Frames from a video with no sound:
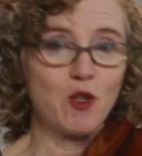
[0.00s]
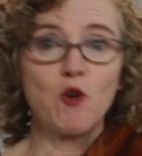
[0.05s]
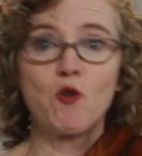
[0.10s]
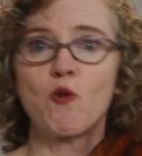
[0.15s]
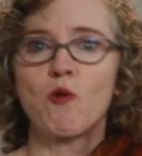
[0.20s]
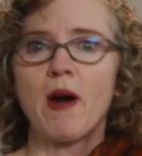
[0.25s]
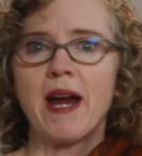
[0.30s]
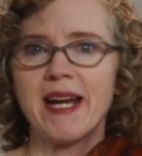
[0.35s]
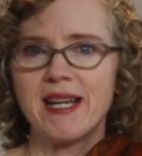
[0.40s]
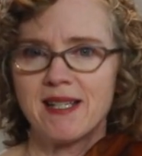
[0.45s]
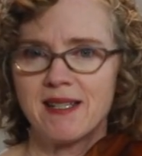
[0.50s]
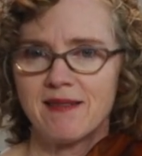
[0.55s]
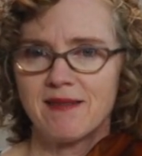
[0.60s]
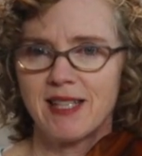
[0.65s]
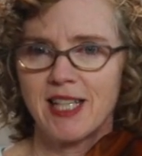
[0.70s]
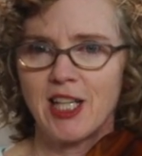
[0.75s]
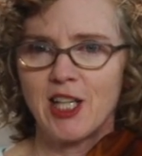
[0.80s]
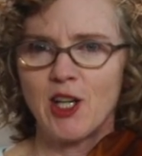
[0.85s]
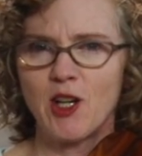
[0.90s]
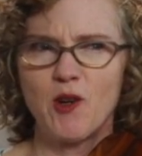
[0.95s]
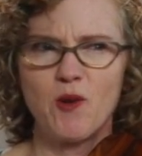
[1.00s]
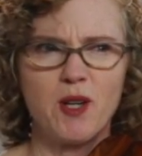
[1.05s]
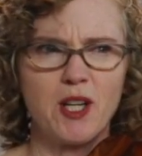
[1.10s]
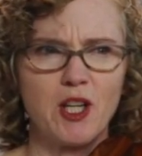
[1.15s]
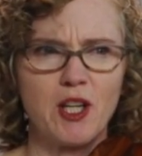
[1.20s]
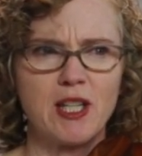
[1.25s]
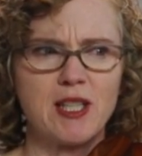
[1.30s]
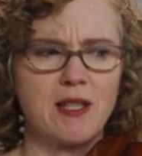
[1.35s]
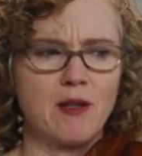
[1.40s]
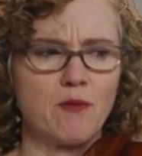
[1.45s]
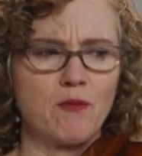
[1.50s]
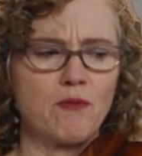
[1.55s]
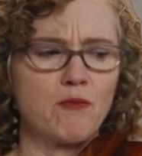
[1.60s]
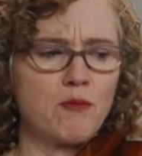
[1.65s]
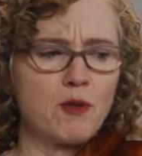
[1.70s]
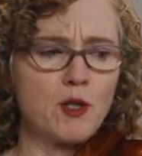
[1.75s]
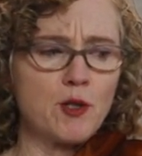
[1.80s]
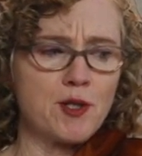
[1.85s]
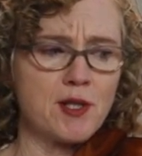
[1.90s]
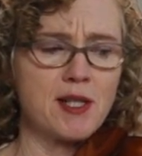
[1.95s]
great. You know, it's a
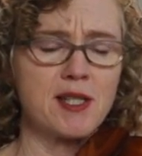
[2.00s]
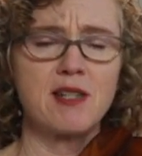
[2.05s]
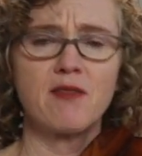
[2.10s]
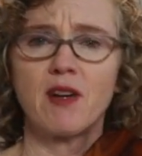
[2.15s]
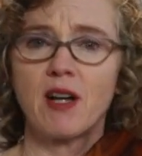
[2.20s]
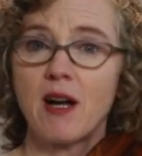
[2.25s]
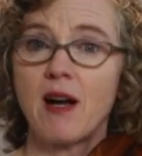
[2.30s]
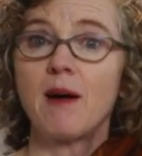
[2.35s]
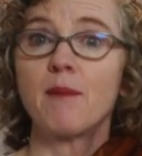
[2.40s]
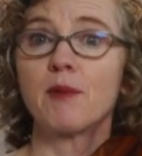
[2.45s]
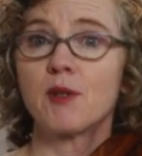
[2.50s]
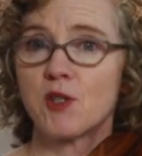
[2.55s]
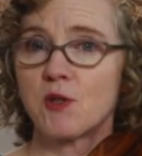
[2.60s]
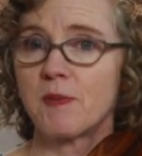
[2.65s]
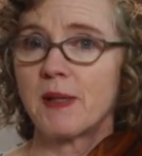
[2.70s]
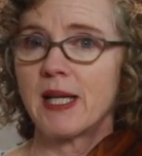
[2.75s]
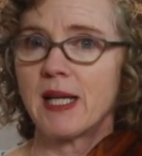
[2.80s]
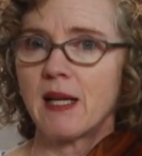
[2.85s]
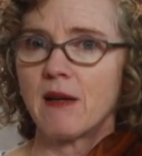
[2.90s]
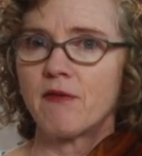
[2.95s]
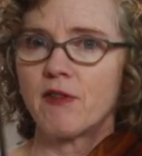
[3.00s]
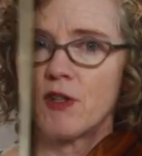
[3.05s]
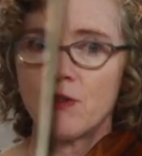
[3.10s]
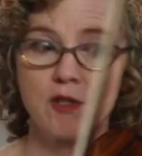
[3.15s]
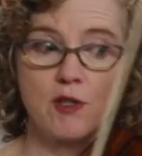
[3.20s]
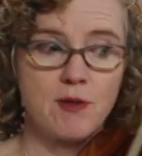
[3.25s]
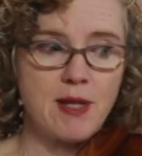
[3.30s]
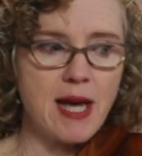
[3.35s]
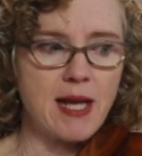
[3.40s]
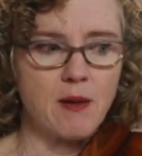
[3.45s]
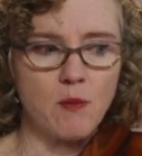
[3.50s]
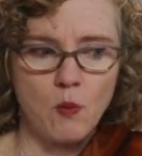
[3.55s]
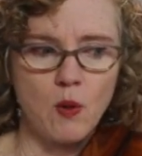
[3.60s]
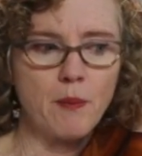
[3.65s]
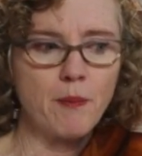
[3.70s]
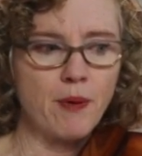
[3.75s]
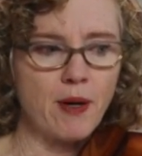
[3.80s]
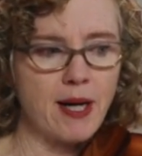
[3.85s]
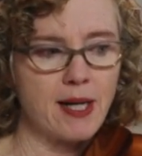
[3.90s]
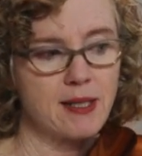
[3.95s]
real sense of accomplishment if you do that in
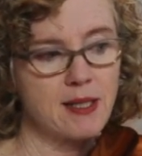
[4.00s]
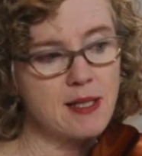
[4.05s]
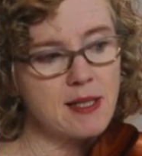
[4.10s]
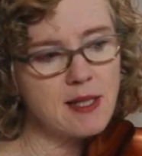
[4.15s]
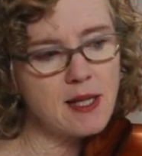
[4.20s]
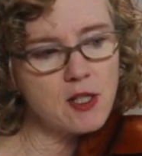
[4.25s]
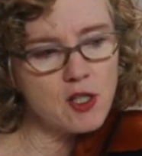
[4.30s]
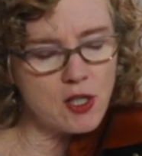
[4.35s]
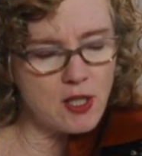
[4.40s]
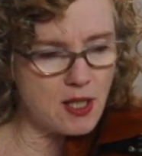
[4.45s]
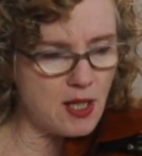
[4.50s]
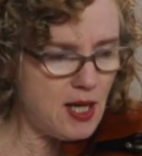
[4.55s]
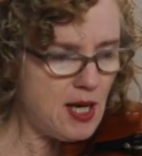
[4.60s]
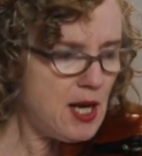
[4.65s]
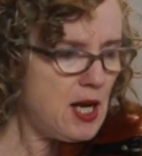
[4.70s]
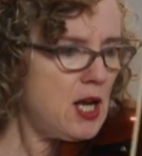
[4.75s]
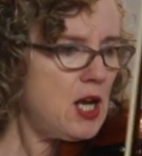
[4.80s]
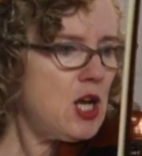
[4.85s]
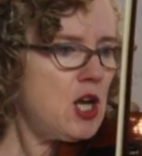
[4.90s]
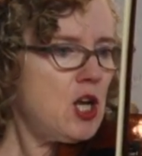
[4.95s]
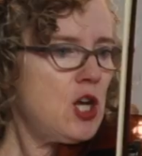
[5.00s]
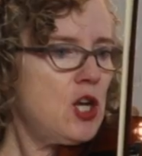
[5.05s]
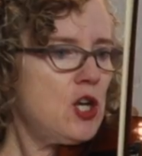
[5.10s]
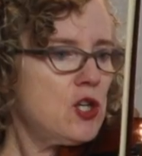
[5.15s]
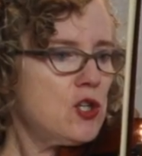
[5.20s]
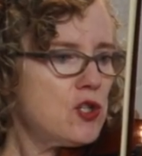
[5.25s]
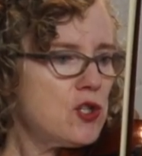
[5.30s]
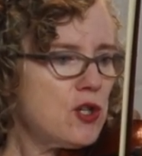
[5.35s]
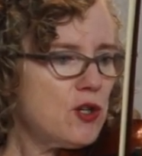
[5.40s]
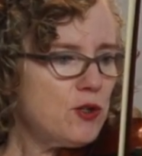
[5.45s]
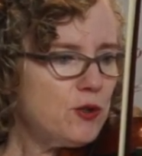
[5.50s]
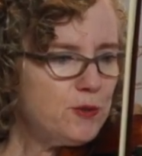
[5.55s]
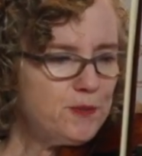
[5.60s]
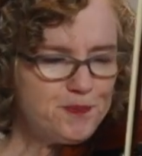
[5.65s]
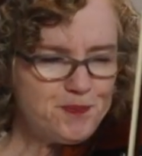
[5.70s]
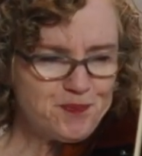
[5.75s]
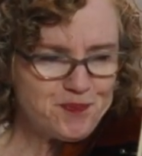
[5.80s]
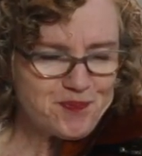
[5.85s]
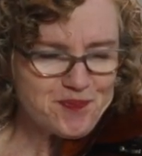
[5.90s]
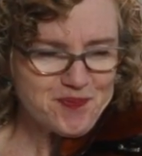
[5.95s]
one practice session. So
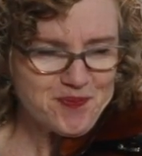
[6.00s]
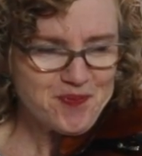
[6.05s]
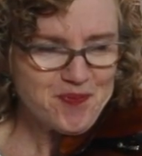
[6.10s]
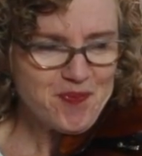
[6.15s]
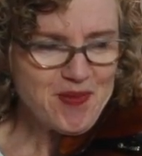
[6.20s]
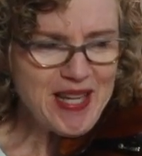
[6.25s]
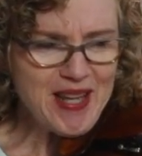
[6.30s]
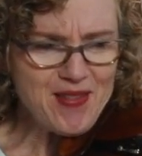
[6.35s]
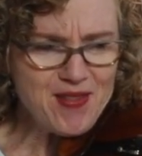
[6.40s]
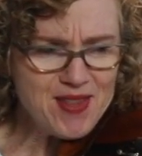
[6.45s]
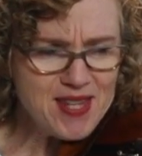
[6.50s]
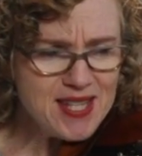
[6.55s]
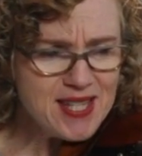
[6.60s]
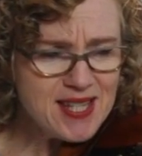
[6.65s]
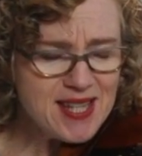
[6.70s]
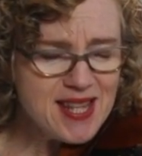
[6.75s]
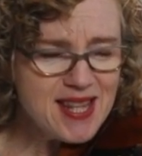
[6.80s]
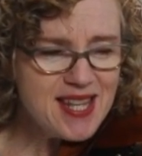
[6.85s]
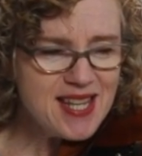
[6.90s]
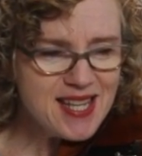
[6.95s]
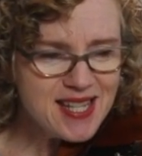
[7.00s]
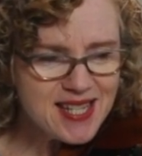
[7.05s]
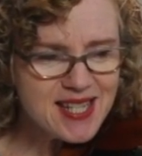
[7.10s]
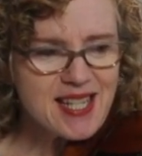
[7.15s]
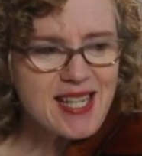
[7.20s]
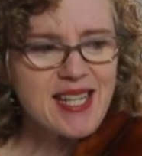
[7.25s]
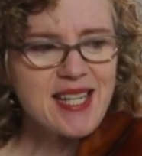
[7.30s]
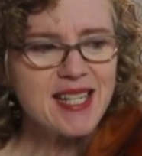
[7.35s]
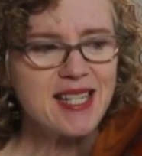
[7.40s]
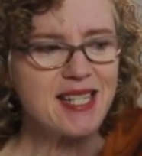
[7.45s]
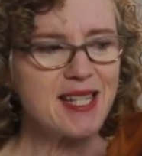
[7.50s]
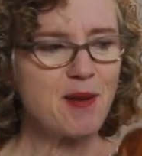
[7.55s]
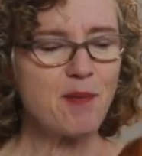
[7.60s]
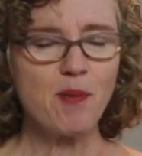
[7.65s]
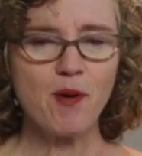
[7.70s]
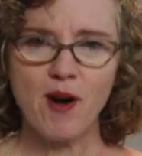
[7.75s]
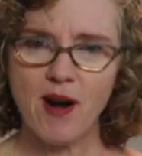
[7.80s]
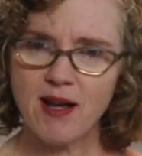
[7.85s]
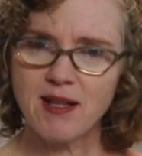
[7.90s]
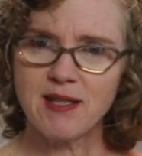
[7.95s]
this is the
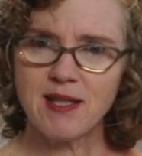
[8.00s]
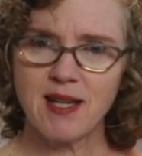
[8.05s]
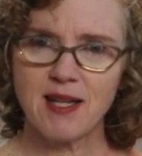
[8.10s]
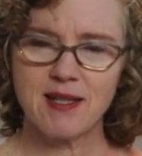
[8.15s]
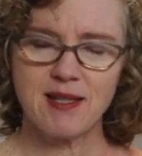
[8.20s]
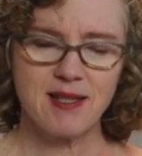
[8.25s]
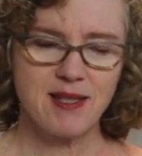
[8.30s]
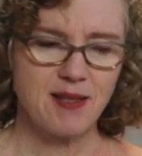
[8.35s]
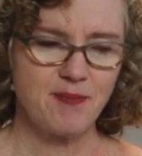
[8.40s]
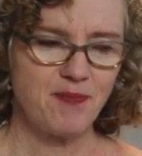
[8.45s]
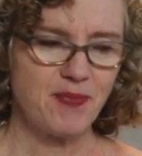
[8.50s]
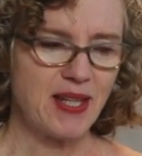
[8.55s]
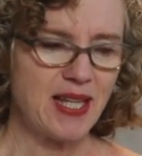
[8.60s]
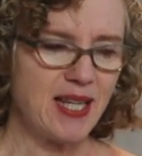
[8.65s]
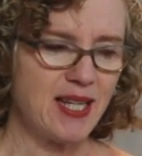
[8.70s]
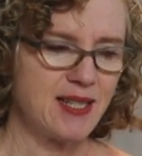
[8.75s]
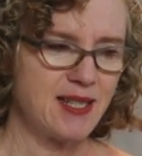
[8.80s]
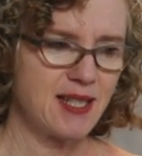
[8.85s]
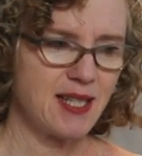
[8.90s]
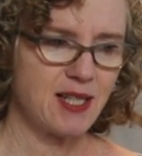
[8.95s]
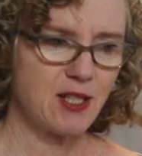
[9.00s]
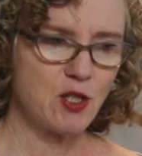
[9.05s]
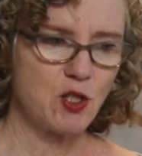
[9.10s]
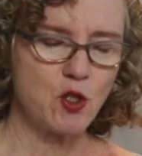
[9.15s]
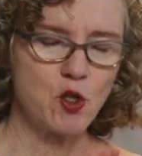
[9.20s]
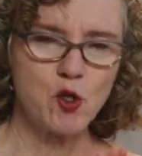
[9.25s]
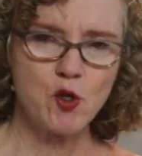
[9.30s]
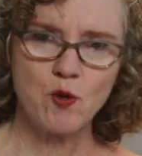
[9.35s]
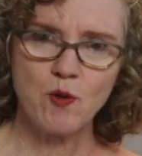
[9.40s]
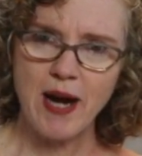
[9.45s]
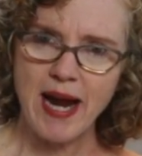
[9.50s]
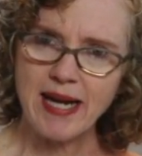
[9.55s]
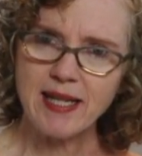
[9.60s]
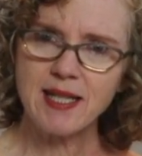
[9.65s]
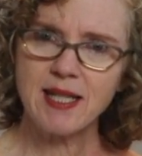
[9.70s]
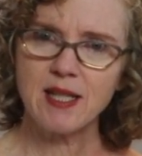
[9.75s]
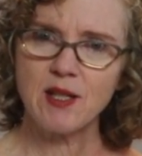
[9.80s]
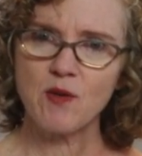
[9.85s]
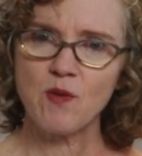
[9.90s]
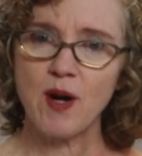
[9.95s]
process. It's
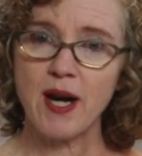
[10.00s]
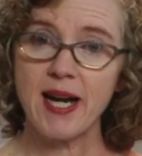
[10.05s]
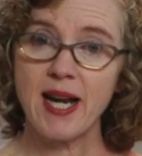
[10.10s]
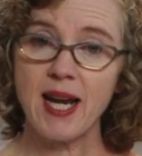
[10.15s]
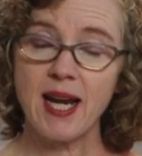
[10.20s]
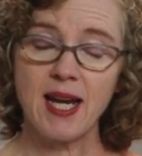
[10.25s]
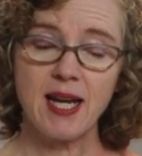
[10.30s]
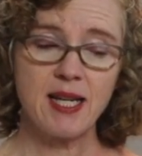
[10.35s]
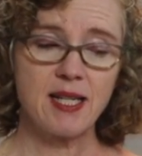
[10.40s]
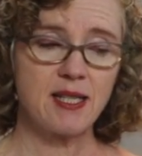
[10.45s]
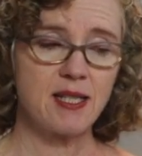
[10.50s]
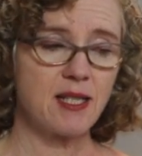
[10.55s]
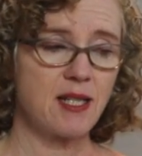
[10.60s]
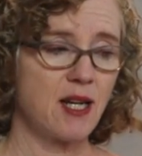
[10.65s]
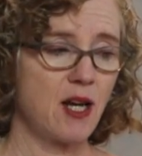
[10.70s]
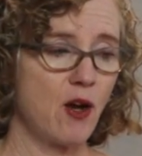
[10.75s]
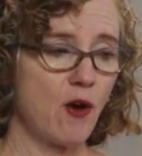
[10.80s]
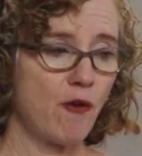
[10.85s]
extracting the right hand